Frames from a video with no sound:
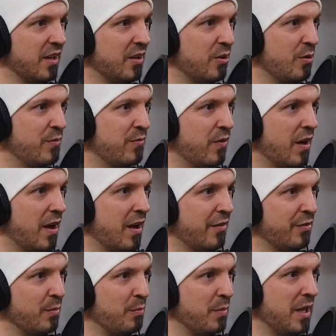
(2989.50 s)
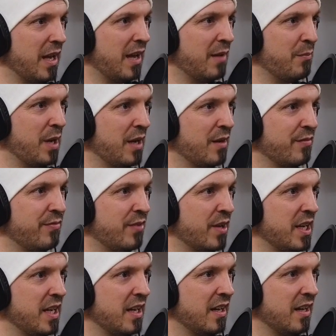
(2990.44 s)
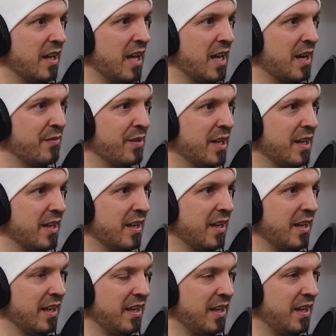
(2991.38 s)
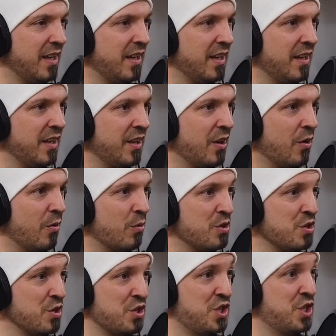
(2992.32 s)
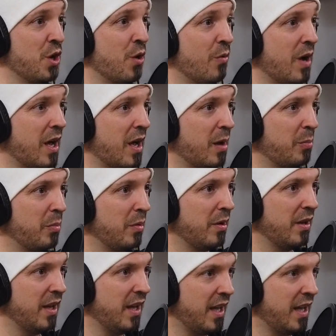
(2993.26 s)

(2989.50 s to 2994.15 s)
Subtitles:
to like goof off and make a funny out of it, or just show up?